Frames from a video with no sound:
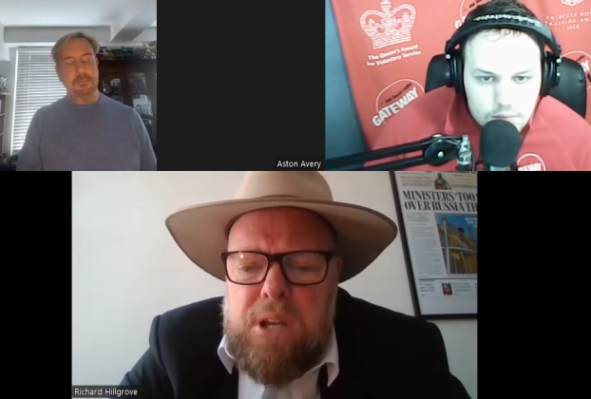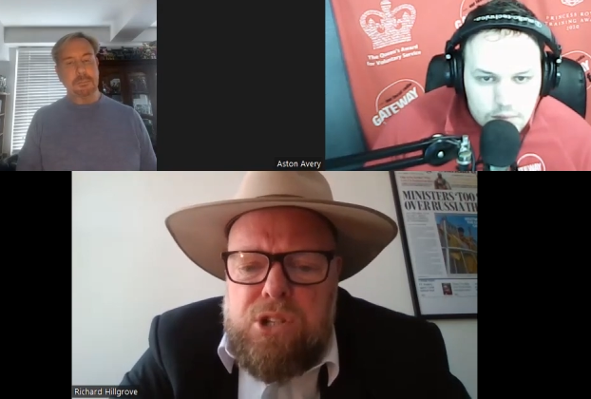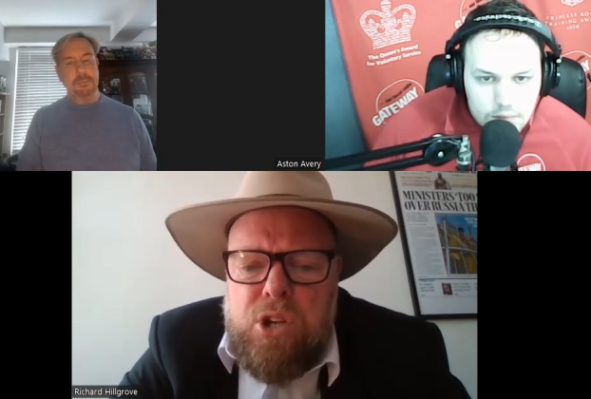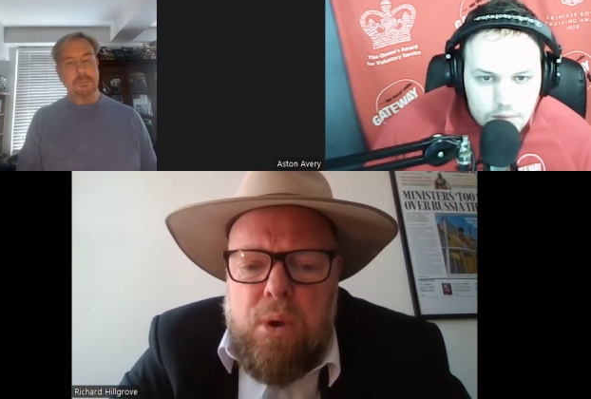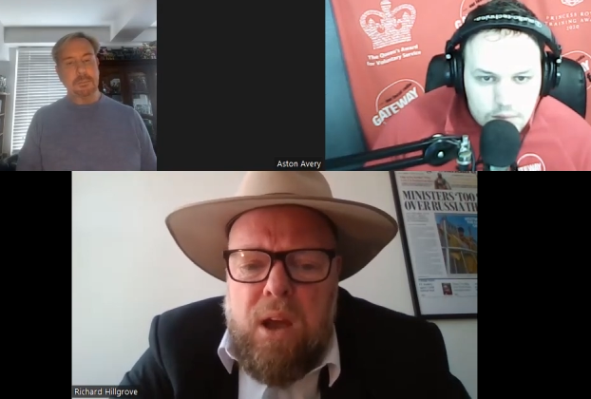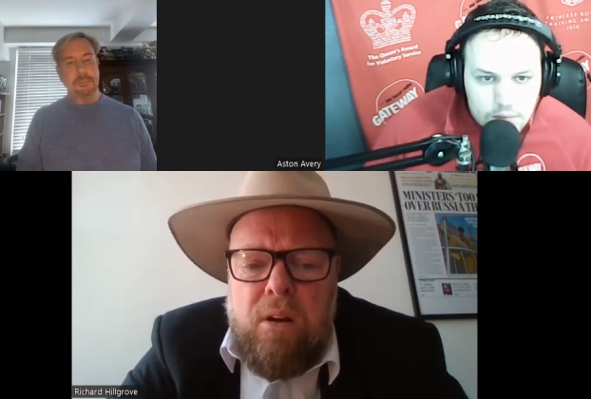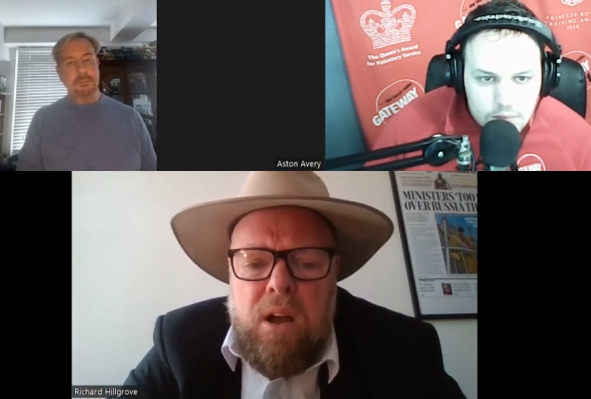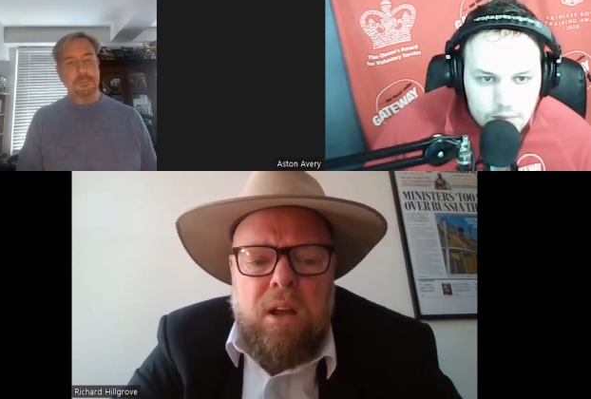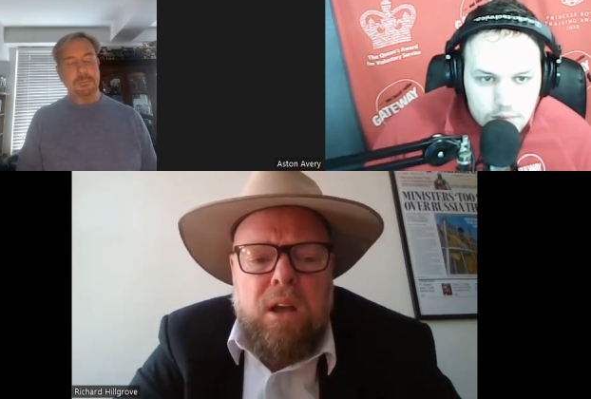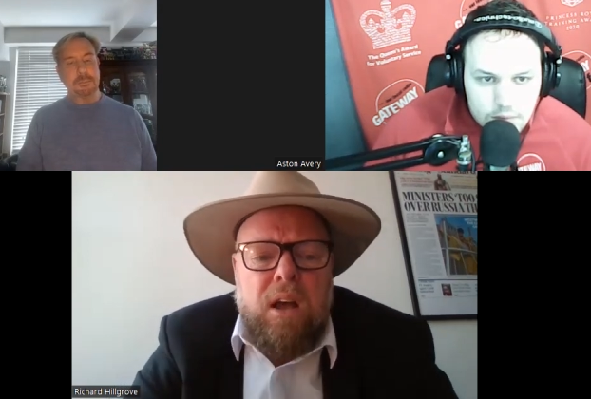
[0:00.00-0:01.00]
Speaker 1: Me Too era,
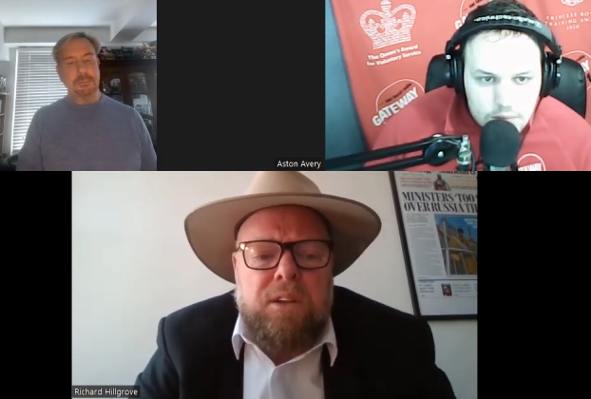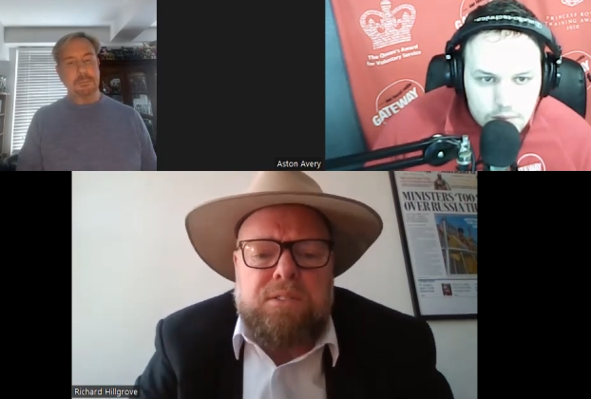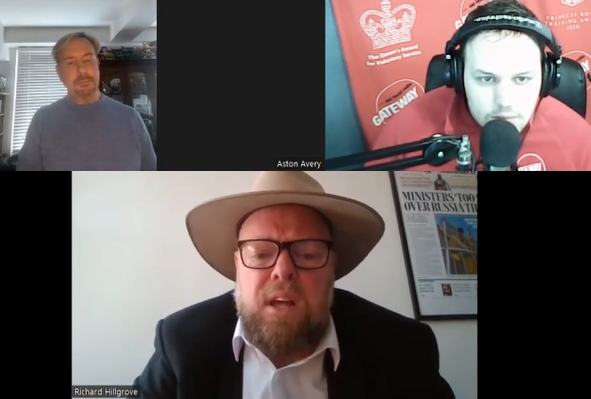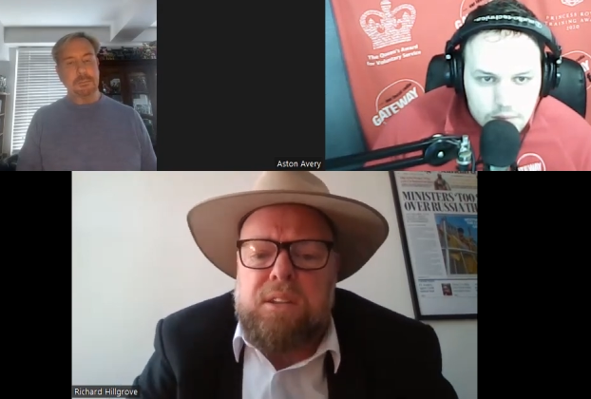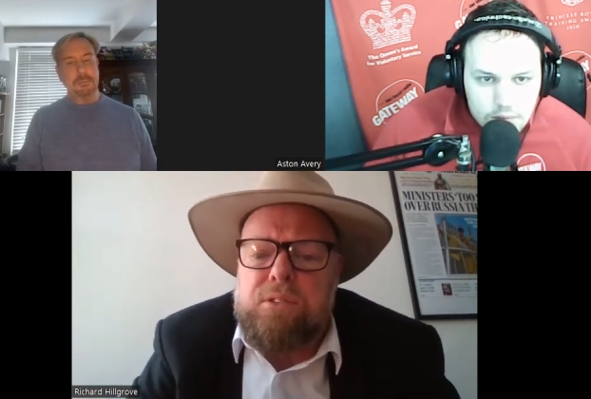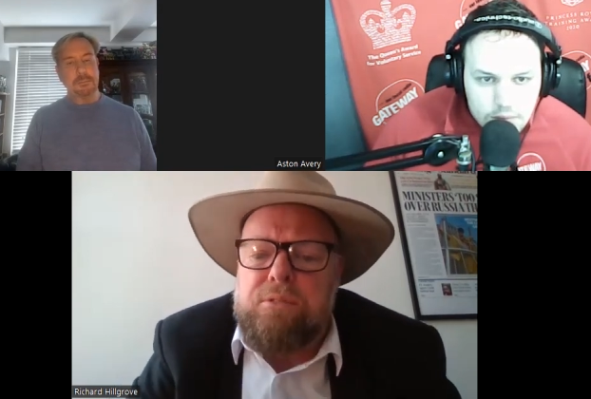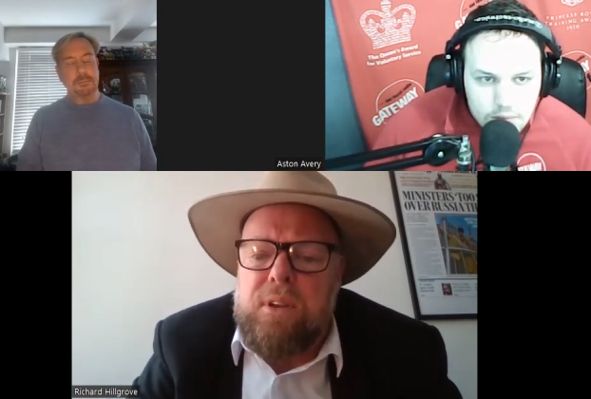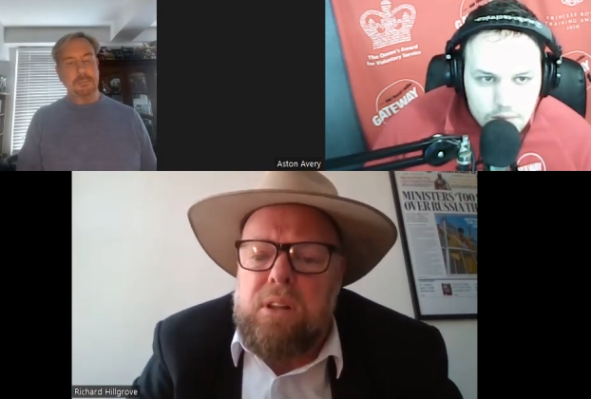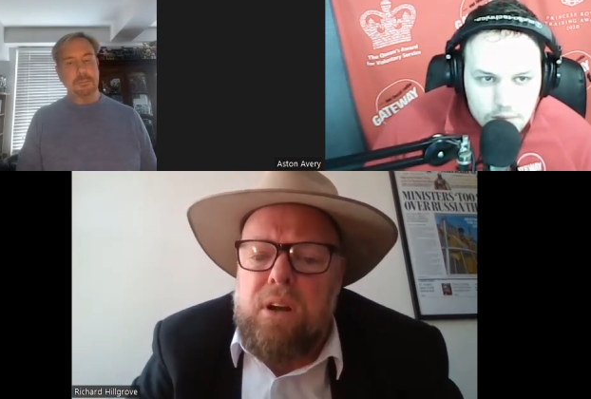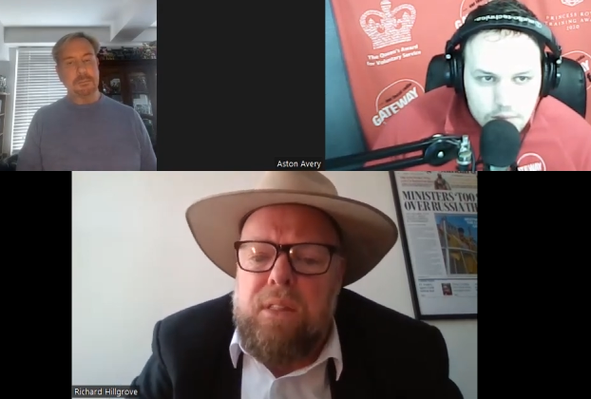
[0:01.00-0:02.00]
are starting to
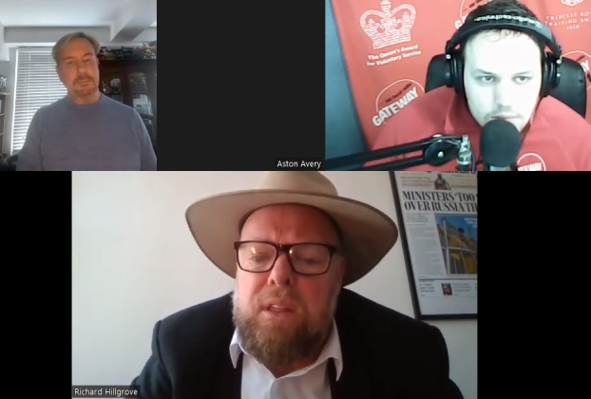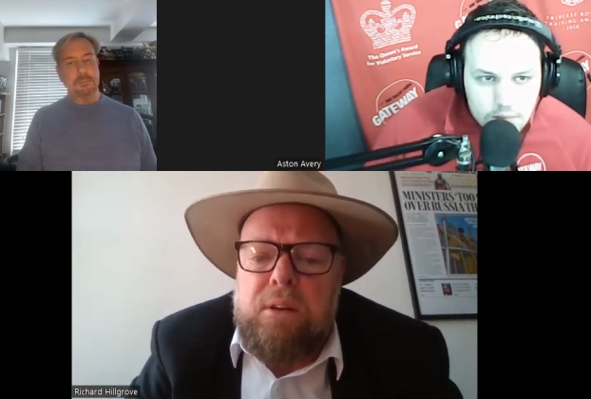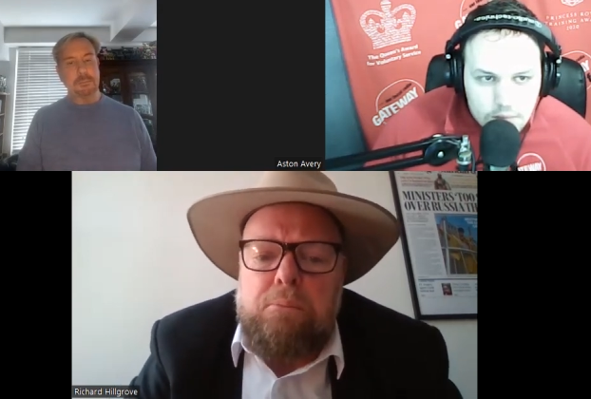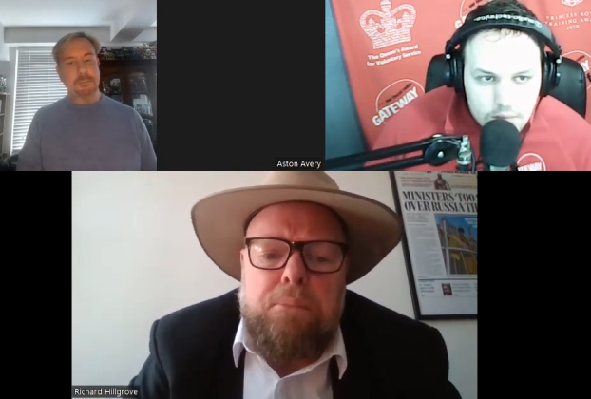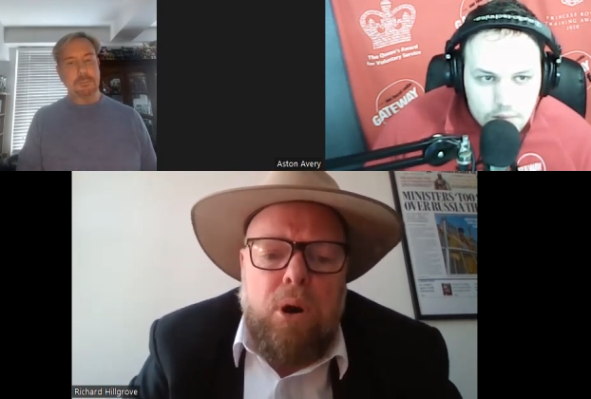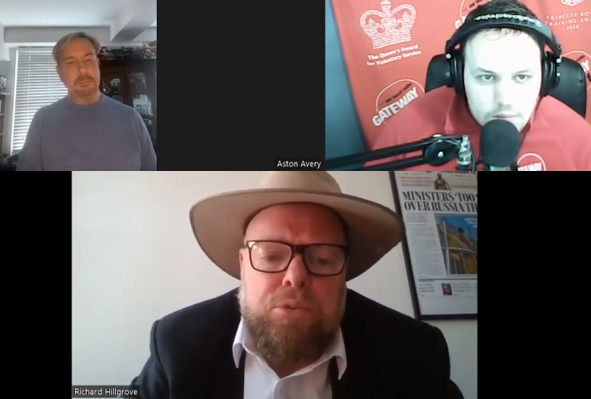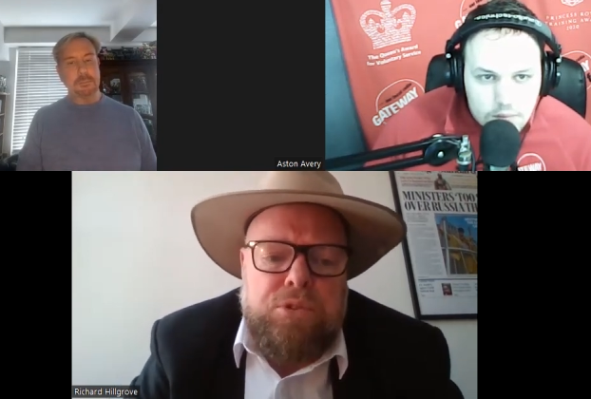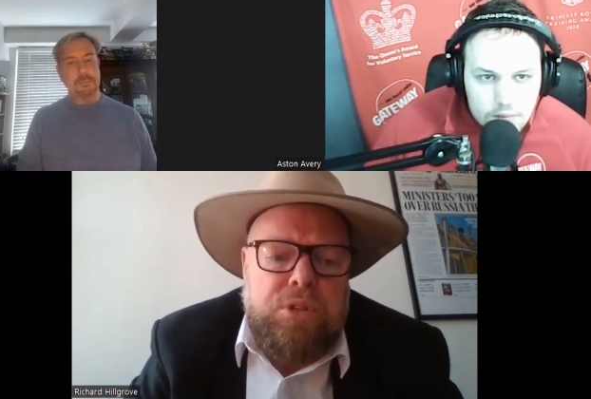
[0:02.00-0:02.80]
feel like their impulse